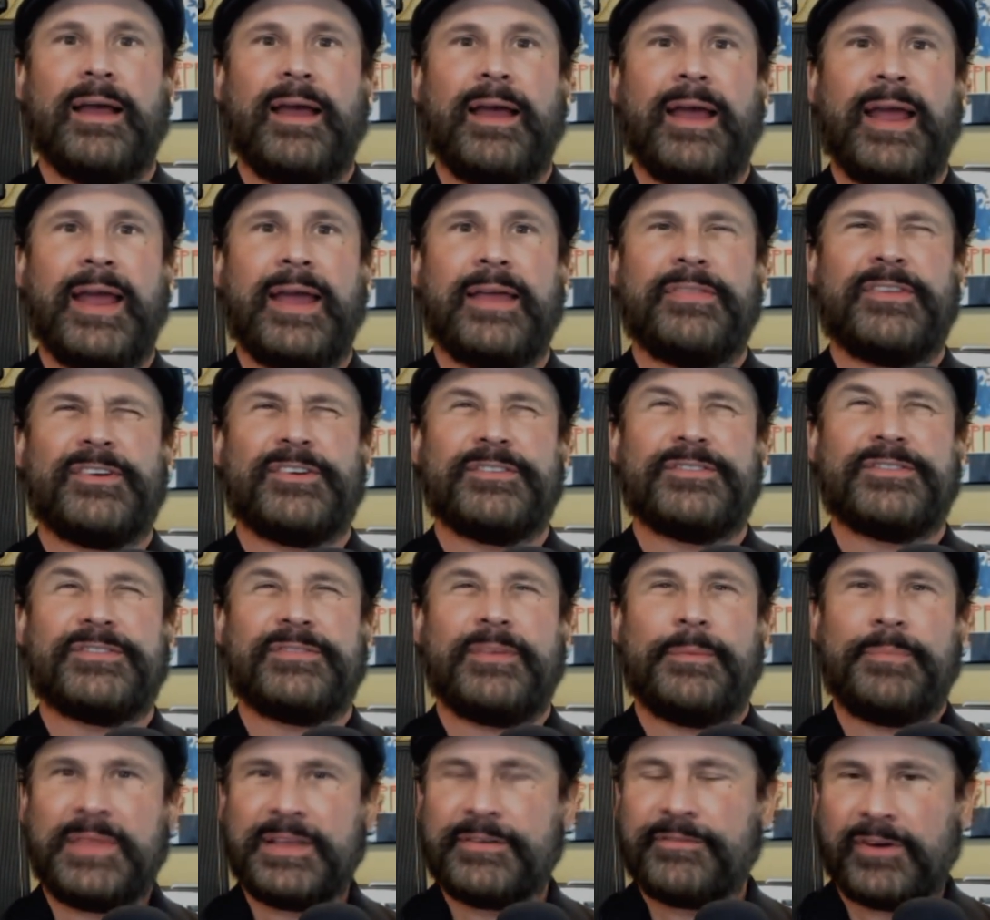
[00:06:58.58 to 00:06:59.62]
And there's
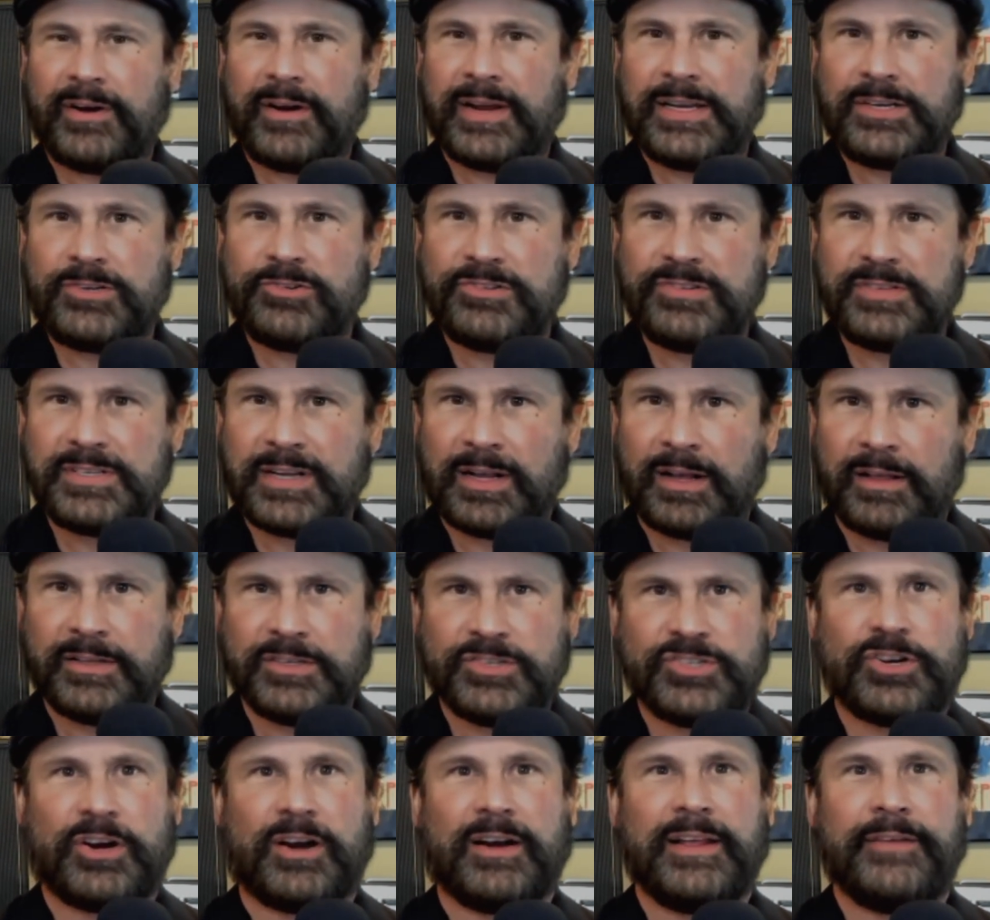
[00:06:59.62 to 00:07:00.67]
something very interesting on
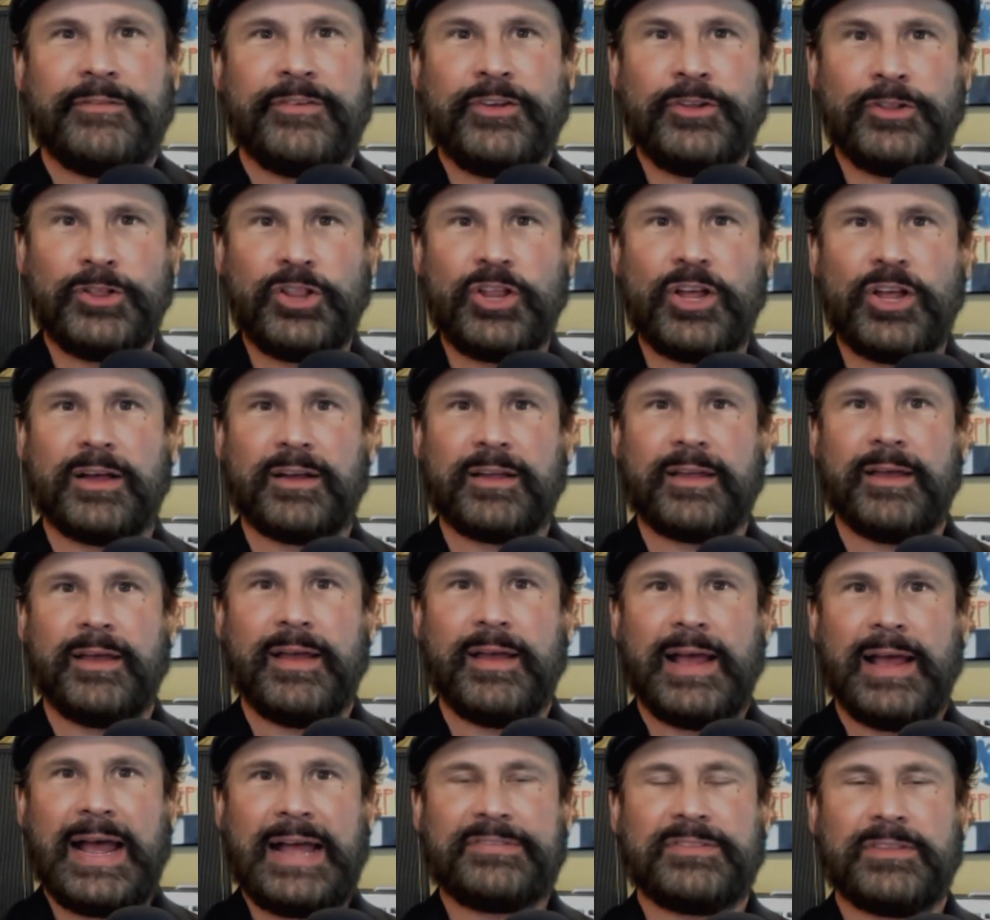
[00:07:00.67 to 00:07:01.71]
this chart. If you look
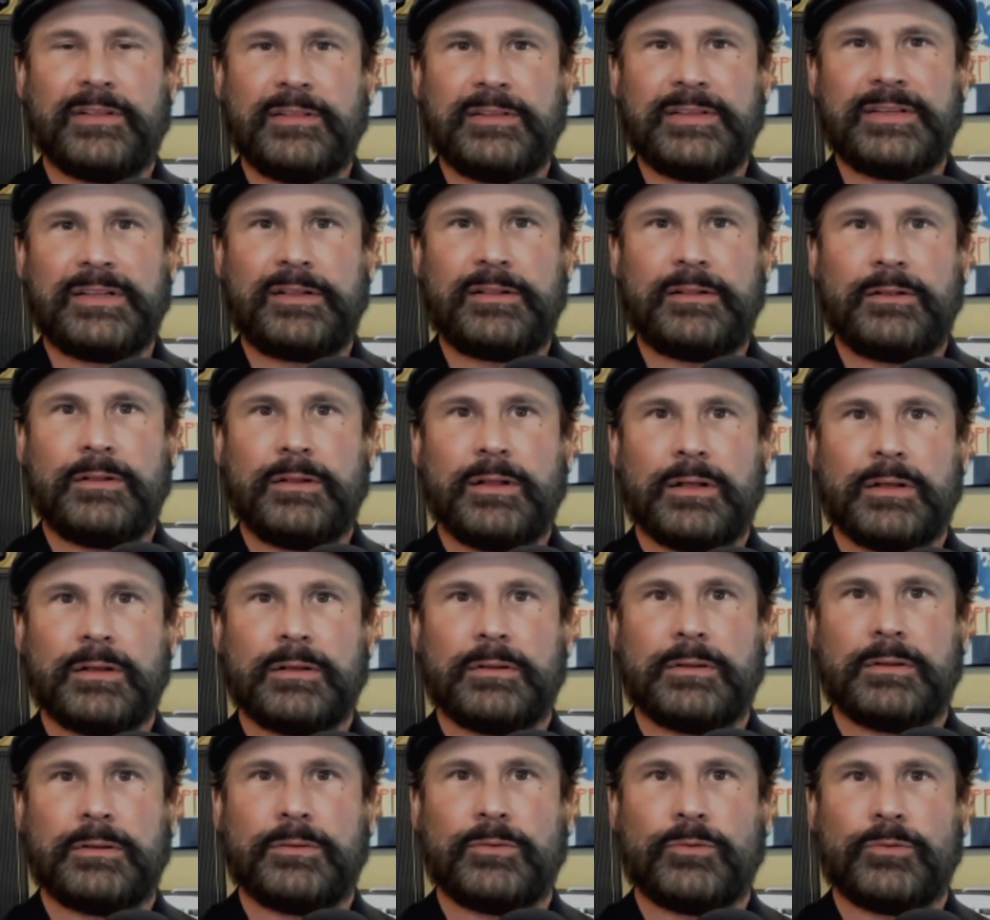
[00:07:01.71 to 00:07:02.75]
at the little
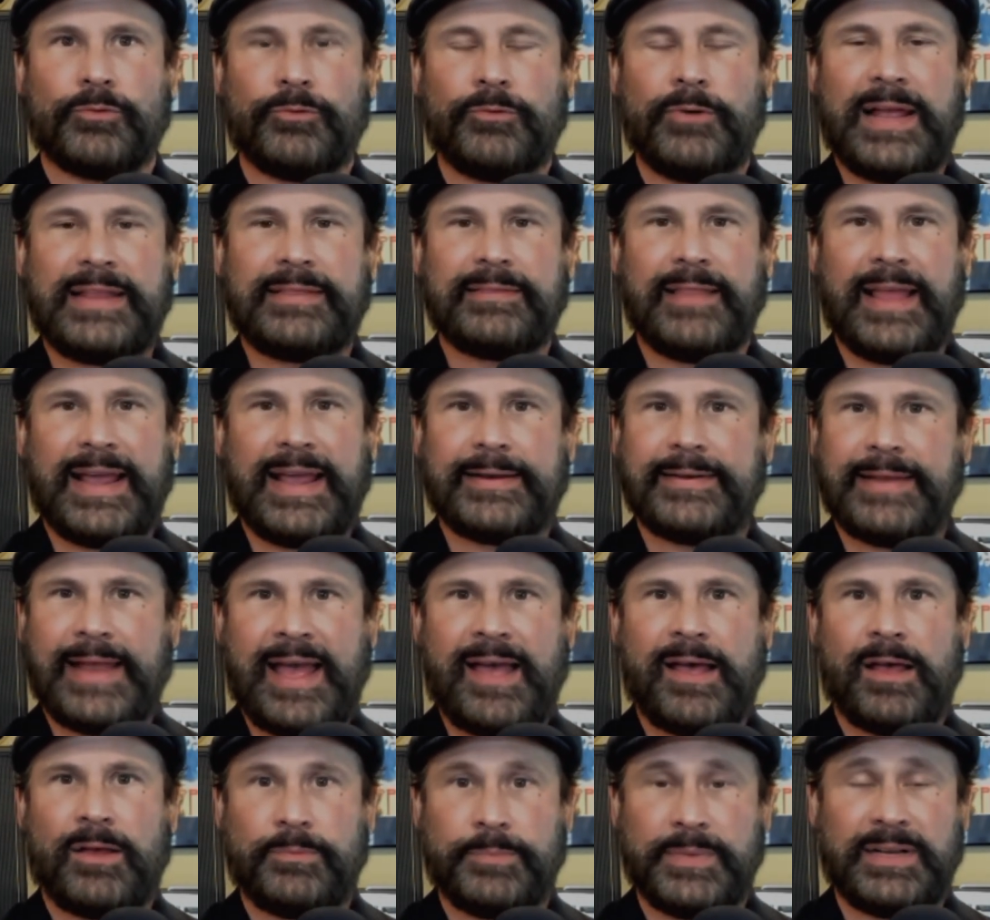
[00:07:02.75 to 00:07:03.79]
red leg
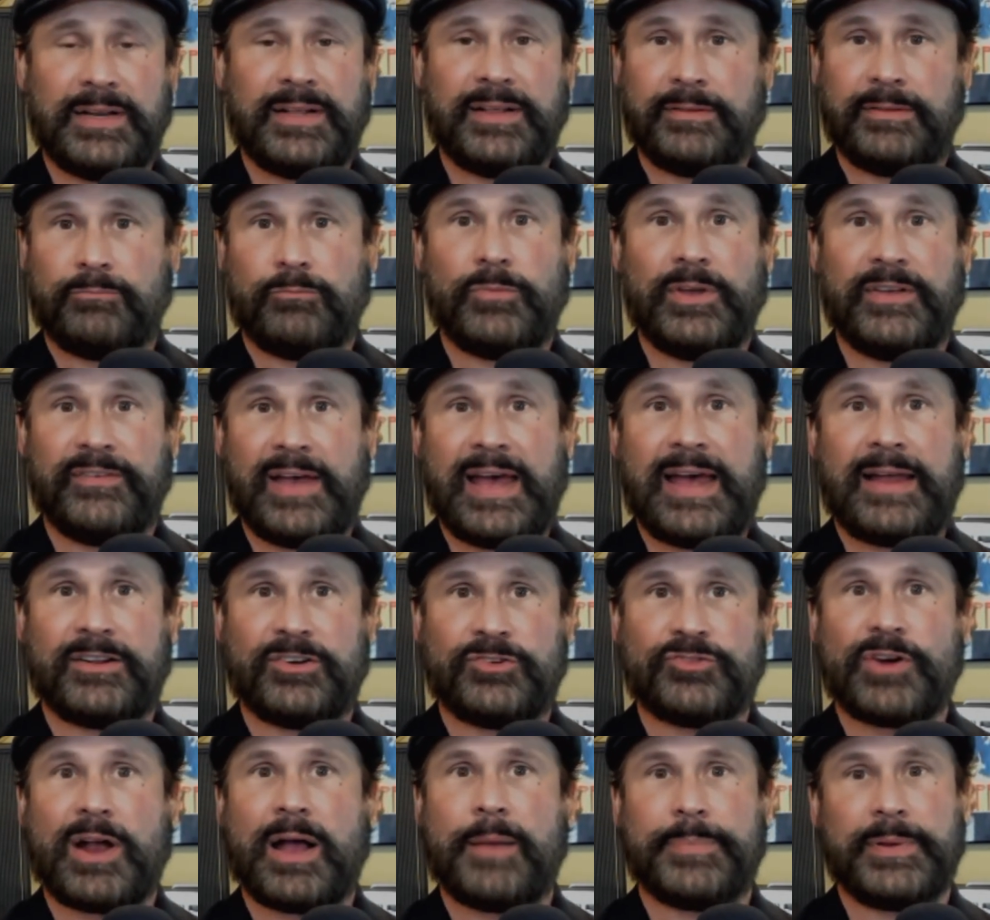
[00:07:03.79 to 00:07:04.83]
down, meaning we've had a
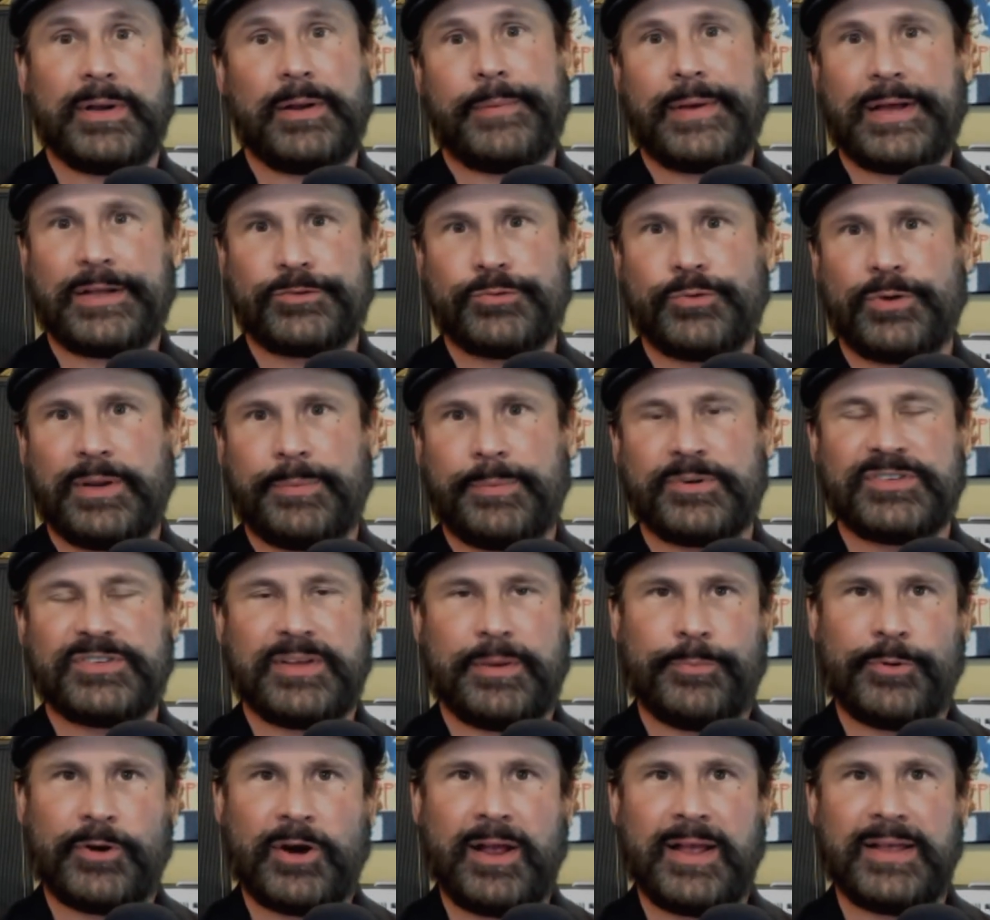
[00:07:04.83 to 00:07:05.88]
drop in about
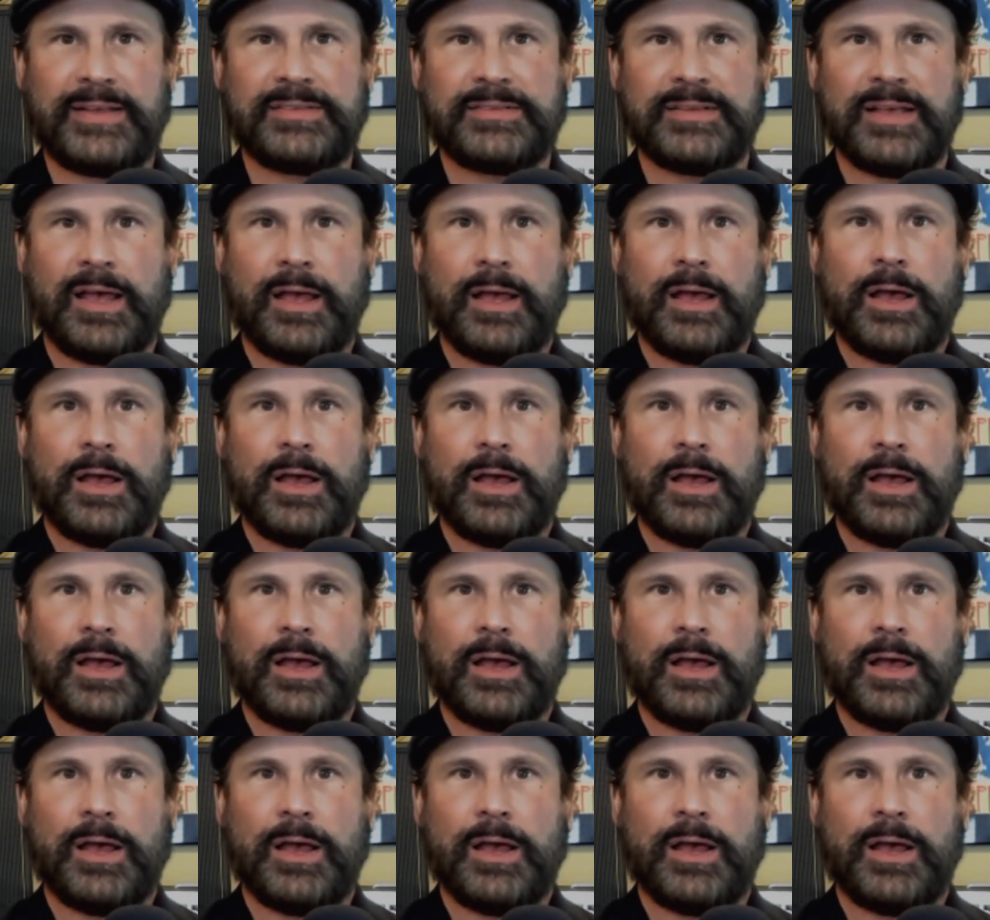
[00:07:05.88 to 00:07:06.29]
20% price,